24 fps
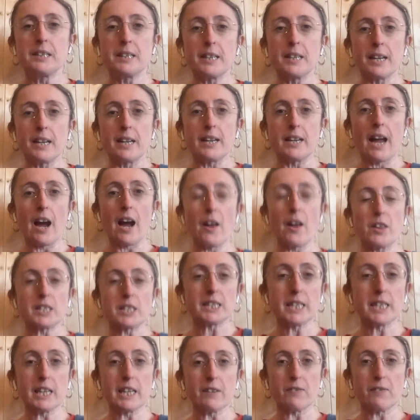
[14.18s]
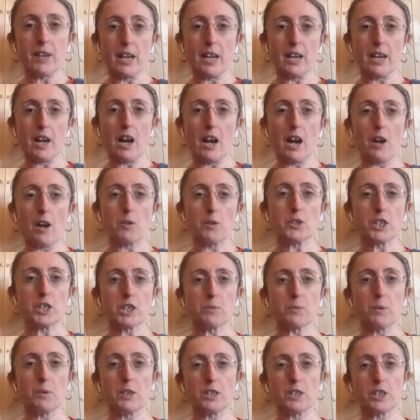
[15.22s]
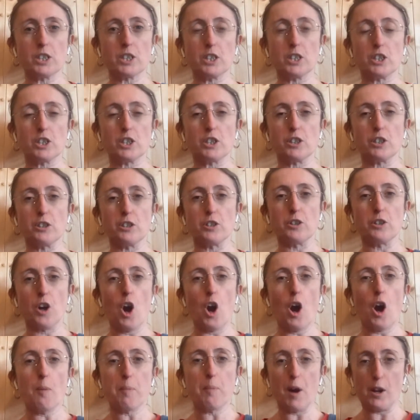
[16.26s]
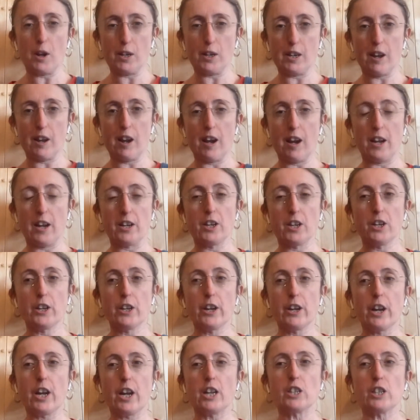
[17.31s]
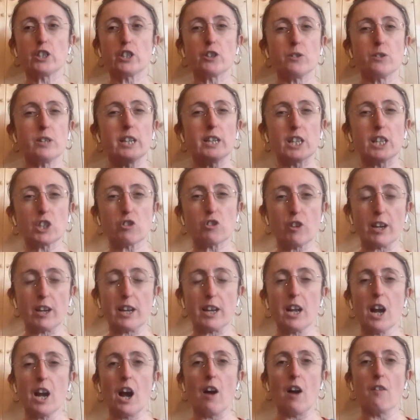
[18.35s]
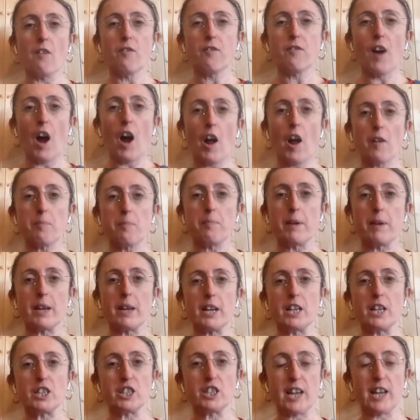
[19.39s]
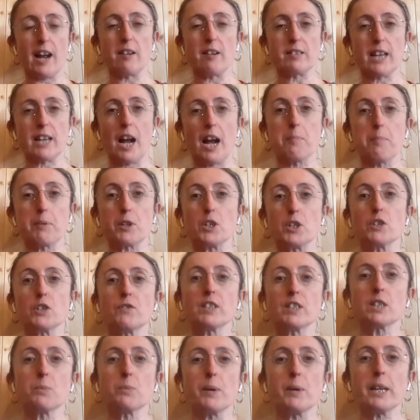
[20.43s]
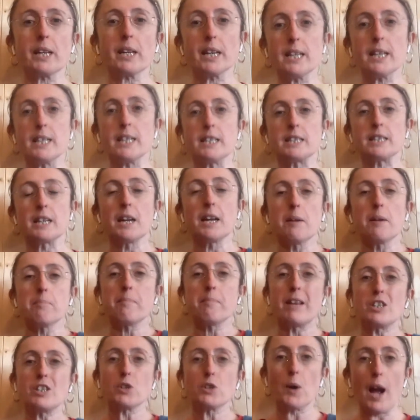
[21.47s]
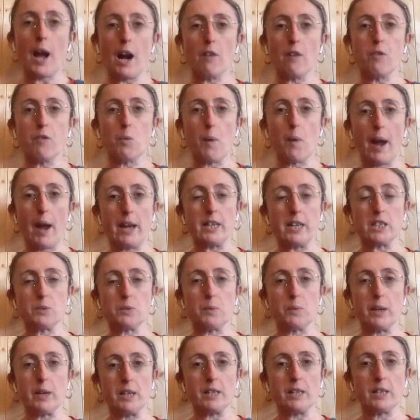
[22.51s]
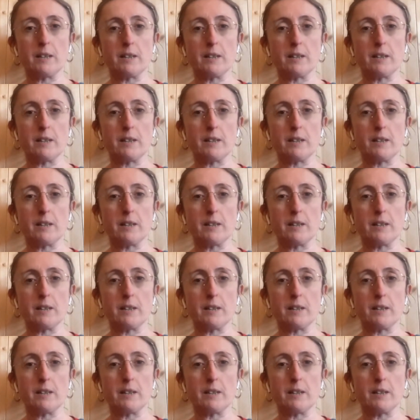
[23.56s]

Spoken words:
Now, this evening I just wanted to hop online and do literally a 5-minute shout out because this week is Mental Health Awareness Week.